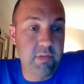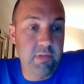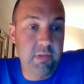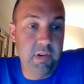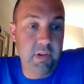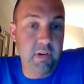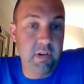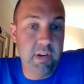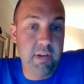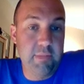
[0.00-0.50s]
So,
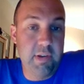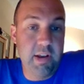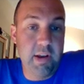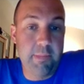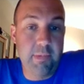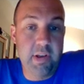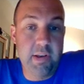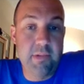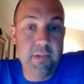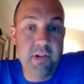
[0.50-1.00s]
give me a
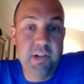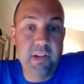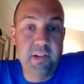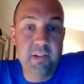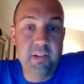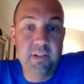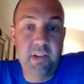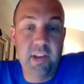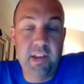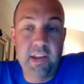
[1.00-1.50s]
couple
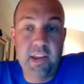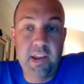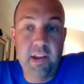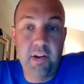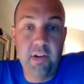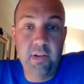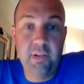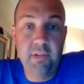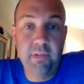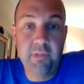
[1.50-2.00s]
images in
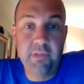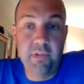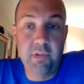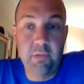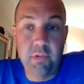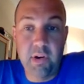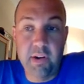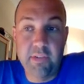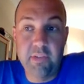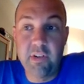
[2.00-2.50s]
here
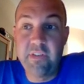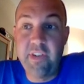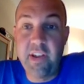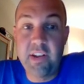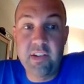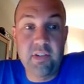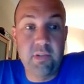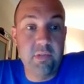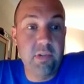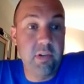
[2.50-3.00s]
for whatever
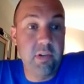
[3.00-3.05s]
event